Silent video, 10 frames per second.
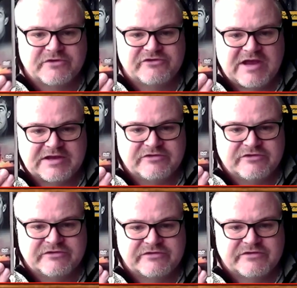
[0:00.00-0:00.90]
the
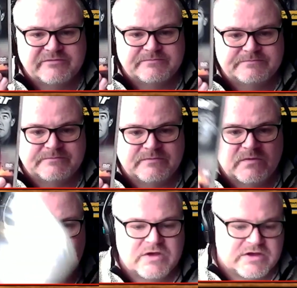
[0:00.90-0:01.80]
Challengers
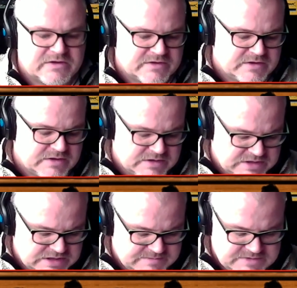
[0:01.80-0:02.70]

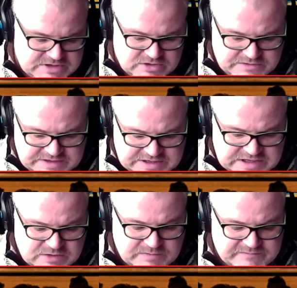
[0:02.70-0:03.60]
um, and on
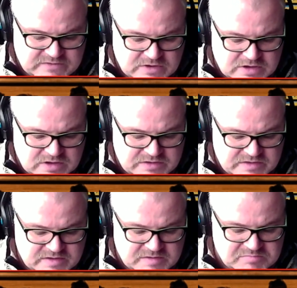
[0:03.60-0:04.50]
here we've got
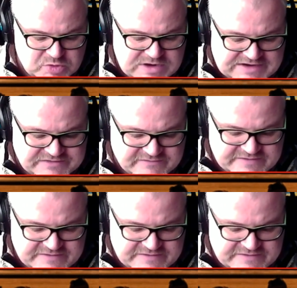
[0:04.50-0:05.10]
Bugatti